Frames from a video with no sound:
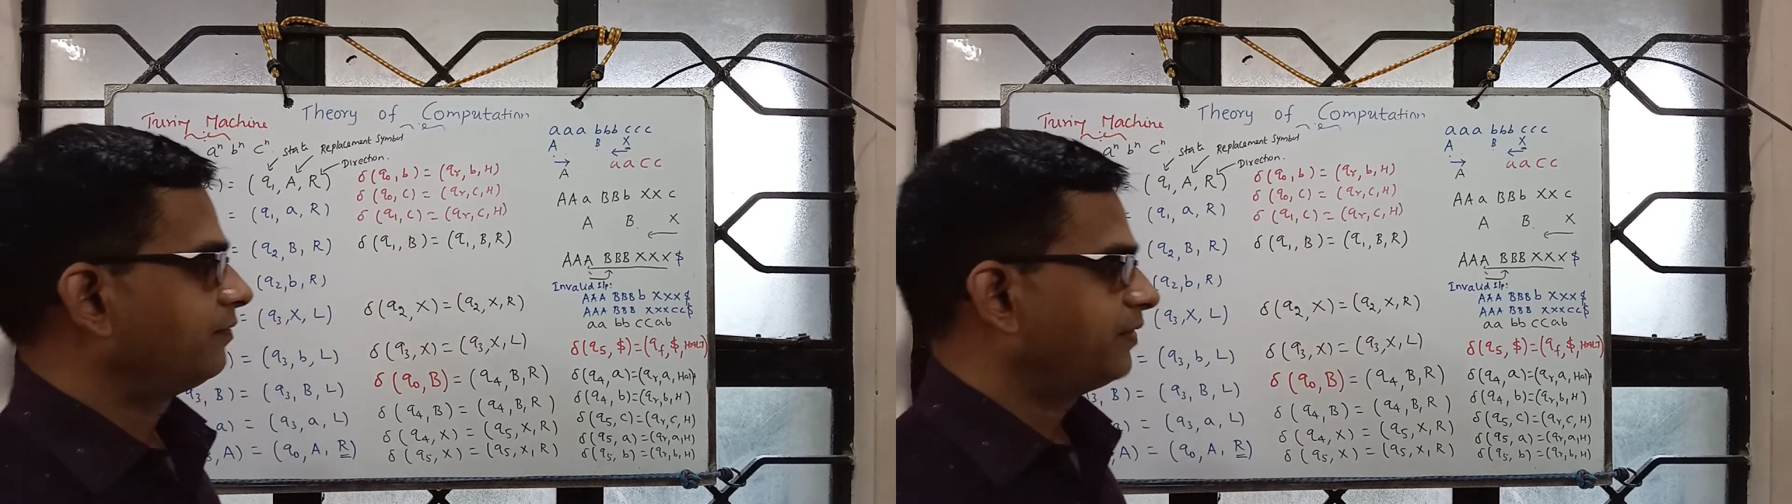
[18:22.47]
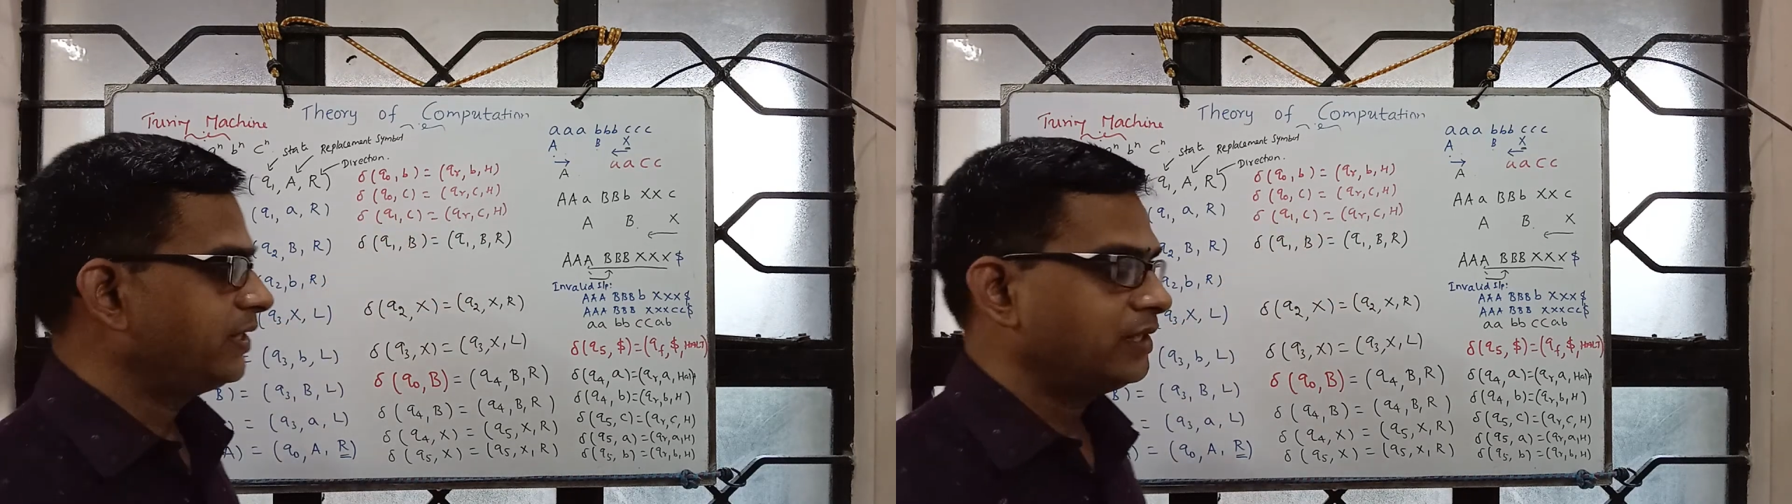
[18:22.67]

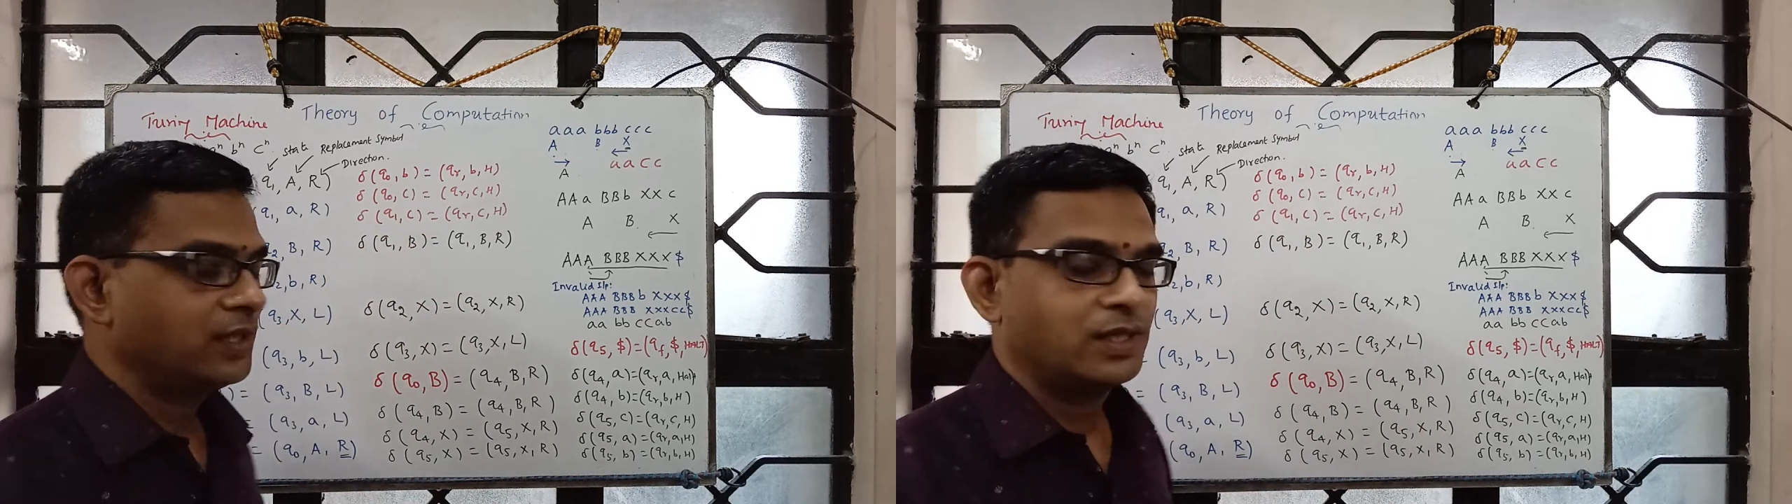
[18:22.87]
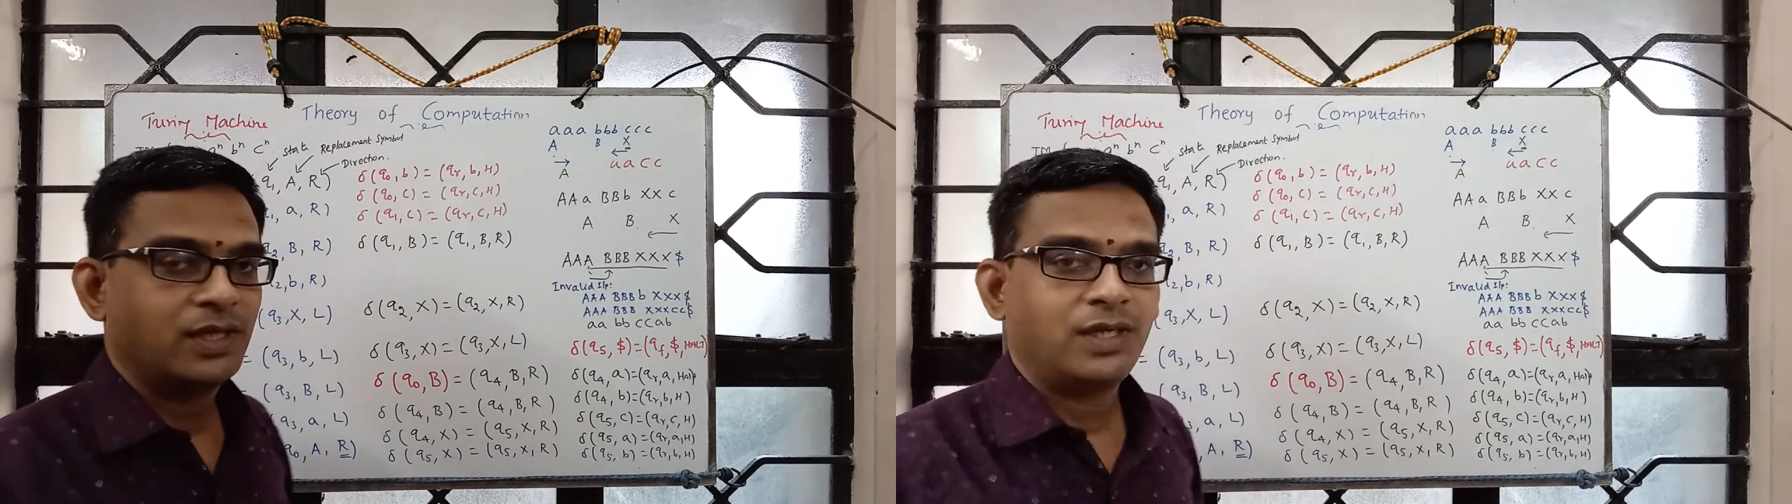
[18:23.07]
Fine.
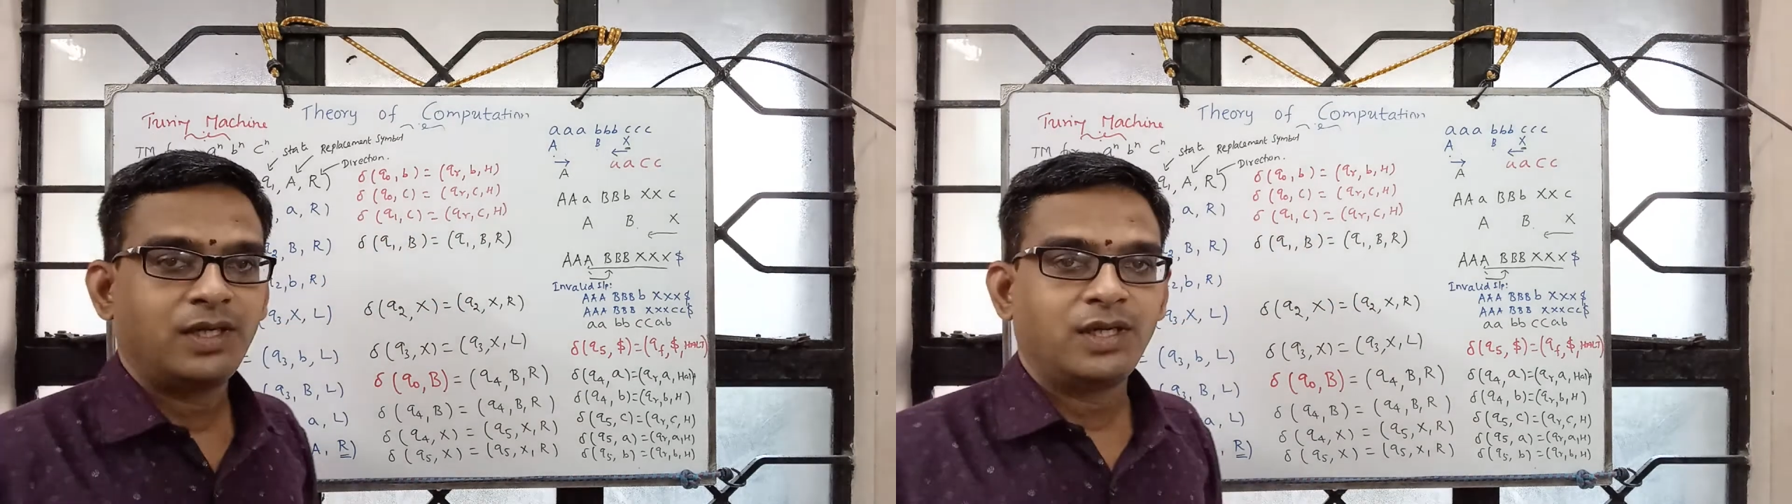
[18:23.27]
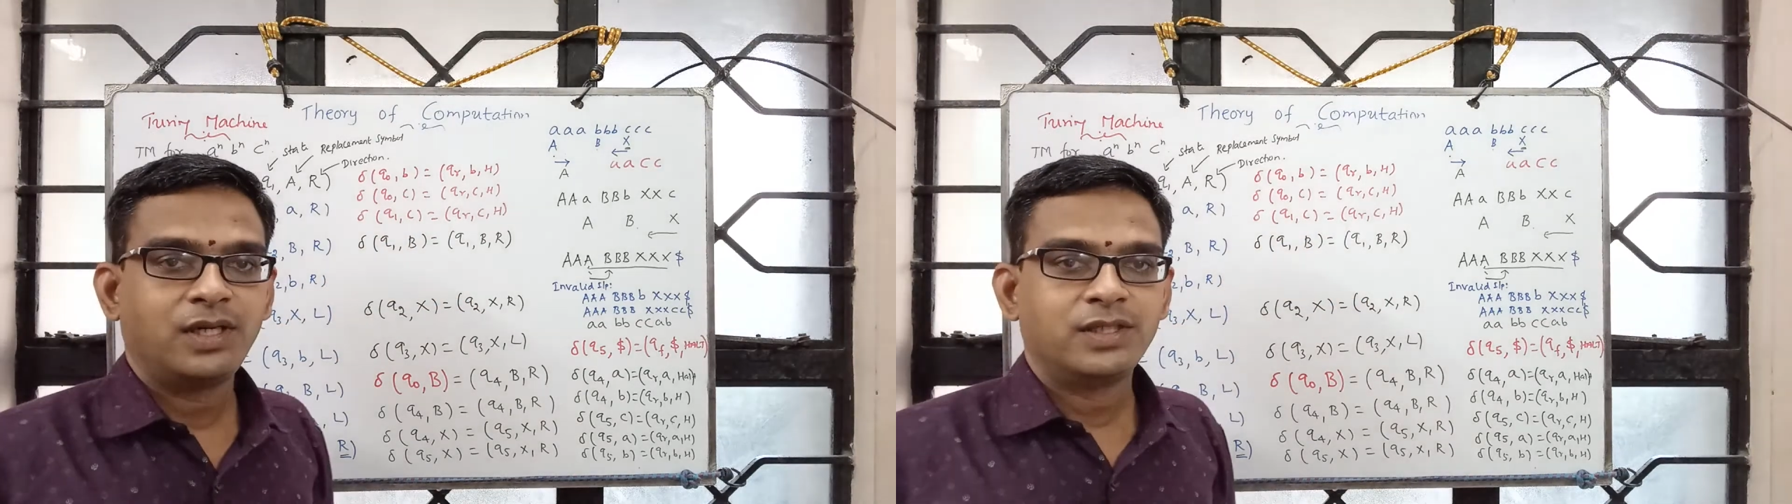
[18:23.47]

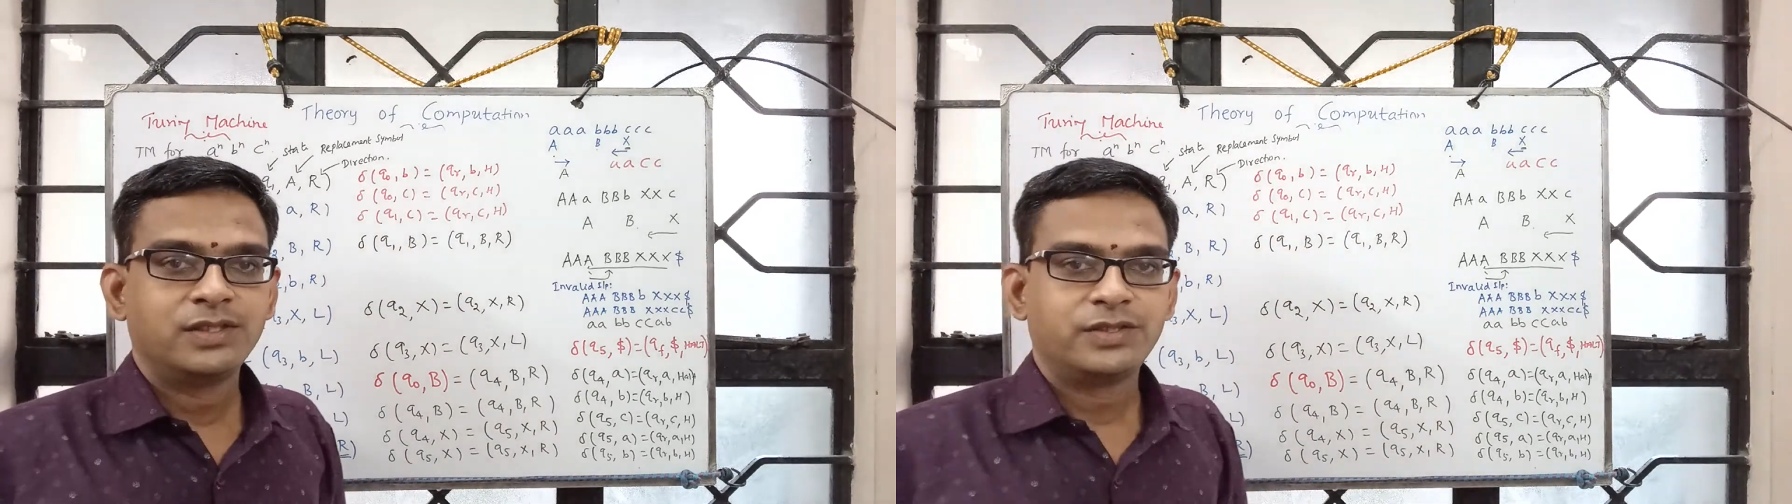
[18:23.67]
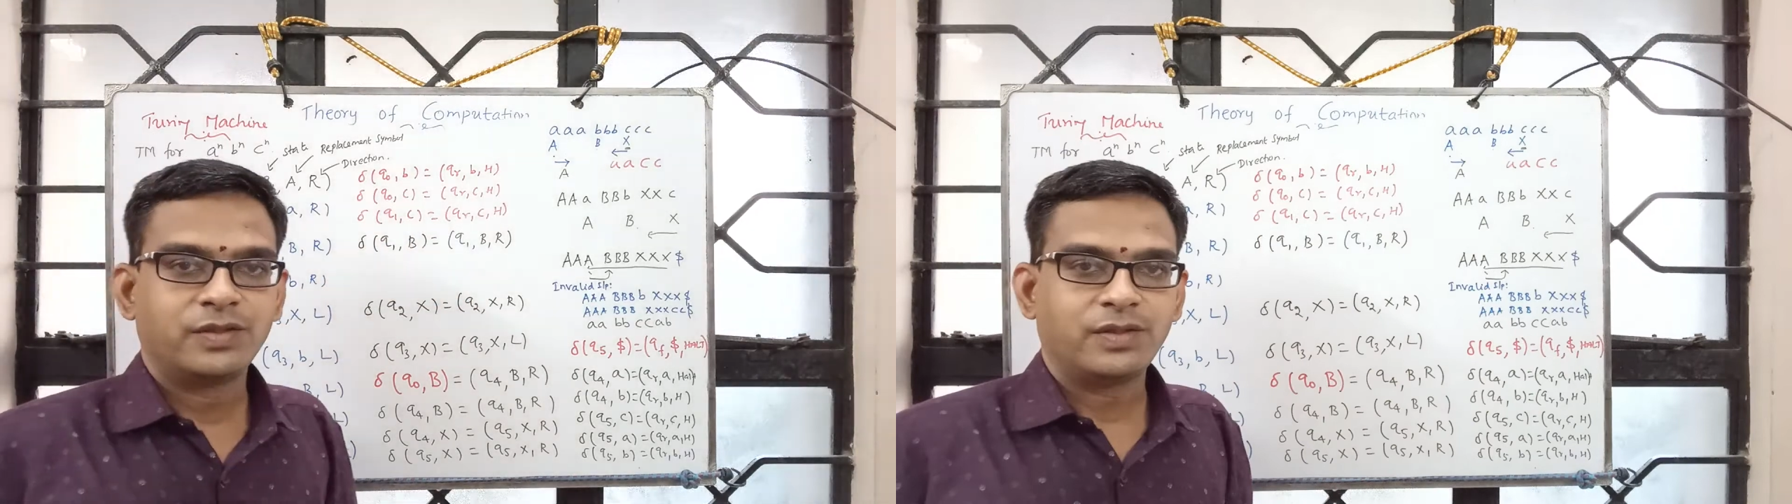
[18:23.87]

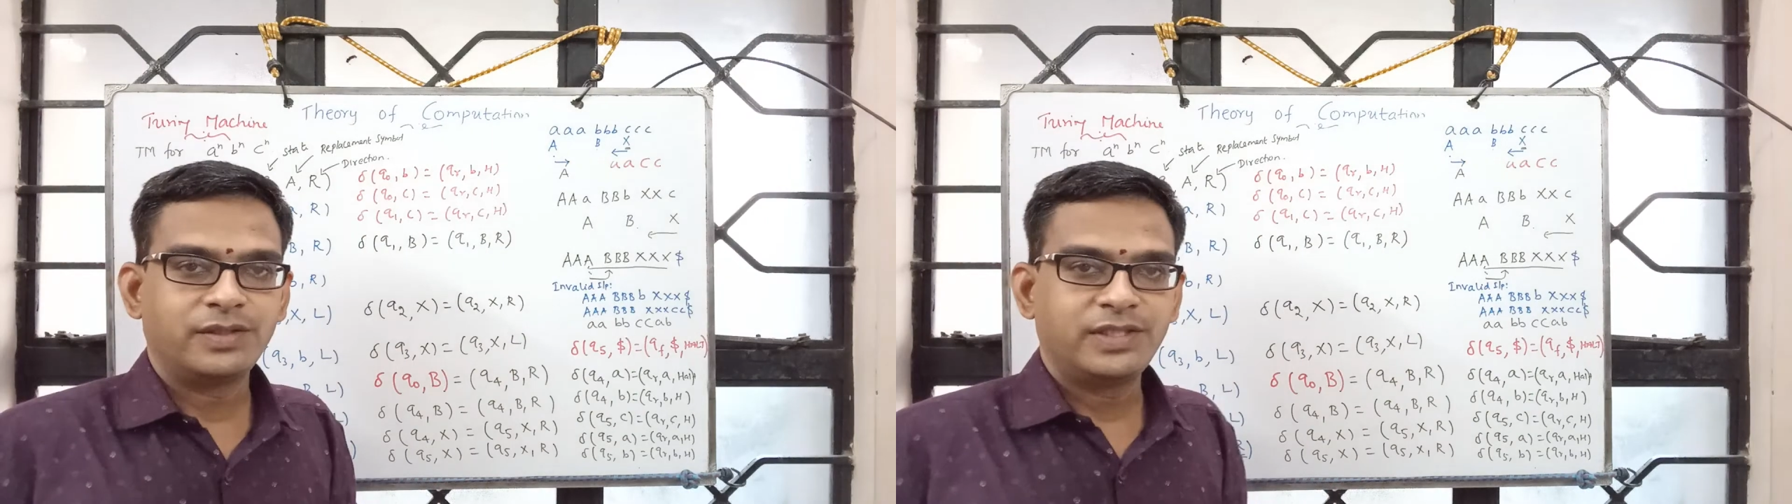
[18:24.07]
So